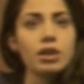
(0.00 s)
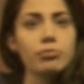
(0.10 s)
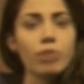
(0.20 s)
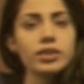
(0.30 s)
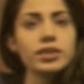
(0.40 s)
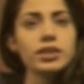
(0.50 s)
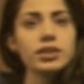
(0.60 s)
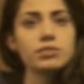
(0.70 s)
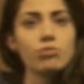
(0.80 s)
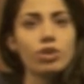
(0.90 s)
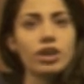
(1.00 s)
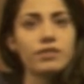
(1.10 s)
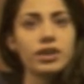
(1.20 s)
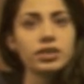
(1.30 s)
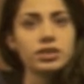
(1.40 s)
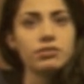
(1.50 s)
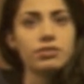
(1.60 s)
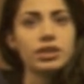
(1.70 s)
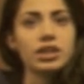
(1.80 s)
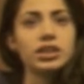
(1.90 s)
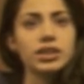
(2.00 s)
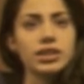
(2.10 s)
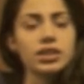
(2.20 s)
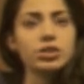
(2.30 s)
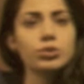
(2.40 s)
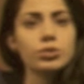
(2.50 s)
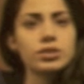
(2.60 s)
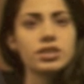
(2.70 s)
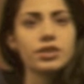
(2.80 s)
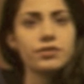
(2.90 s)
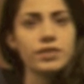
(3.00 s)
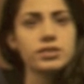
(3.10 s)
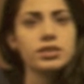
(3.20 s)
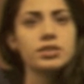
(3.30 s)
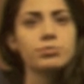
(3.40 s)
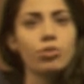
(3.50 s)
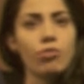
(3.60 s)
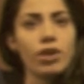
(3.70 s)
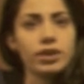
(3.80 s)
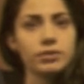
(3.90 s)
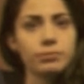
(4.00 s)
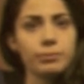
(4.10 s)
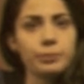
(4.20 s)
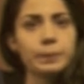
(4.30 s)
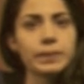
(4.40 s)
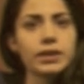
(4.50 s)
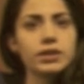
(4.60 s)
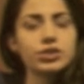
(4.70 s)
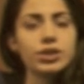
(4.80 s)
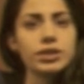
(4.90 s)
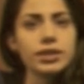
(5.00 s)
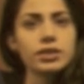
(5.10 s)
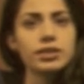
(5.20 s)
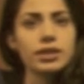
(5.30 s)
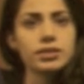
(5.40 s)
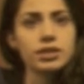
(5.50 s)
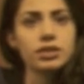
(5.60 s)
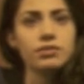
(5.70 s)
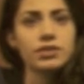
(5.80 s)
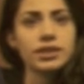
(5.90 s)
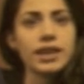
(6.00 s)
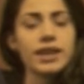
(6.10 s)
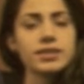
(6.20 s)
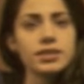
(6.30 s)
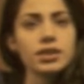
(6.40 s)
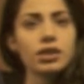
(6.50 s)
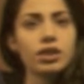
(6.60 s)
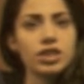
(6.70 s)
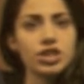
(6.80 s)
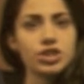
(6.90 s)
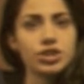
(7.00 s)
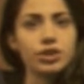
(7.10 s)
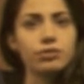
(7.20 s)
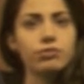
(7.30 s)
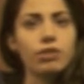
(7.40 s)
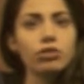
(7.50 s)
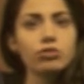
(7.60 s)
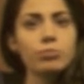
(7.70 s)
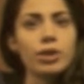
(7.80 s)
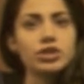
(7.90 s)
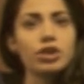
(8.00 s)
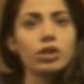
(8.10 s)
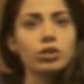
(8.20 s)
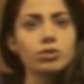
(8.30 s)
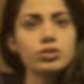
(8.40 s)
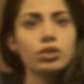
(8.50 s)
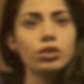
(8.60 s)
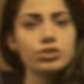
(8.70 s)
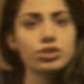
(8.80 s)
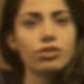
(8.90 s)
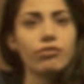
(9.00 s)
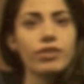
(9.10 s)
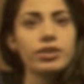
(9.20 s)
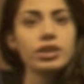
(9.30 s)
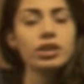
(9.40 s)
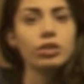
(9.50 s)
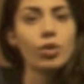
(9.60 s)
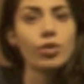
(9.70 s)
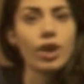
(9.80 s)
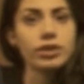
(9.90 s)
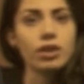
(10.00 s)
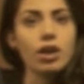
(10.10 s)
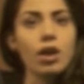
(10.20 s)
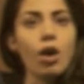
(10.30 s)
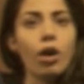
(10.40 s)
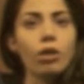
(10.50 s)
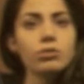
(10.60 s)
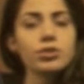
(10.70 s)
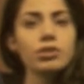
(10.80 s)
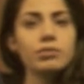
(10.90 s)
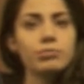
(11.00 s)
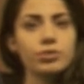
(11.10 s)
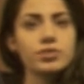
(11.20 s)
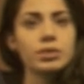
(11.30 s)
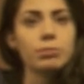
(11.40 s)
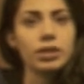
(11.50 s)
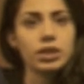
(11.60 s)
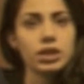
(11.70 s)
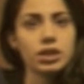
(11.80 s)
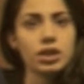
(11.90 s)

Bonding is more effective when a clean tooth surface is provided. Treating dentin with an acidic conditioner followed by a dilute solution of ferric chloride also improves the bonding.